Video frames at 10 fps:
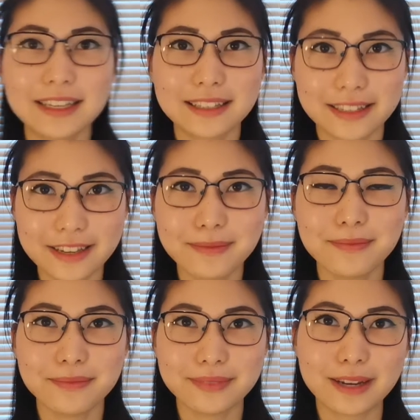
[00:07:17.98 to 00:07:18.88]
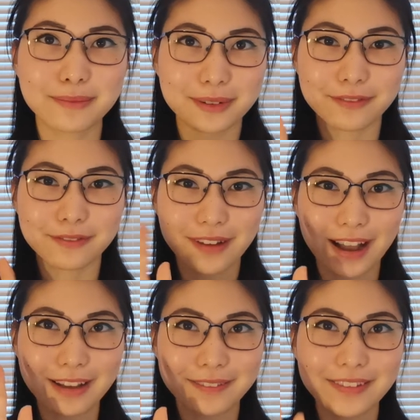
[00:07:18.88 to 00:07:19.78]
Tip number
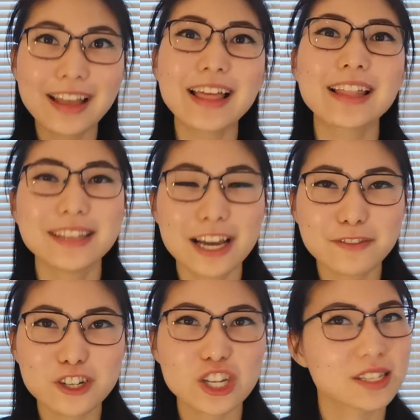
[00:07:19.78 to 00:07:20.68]
5, leverage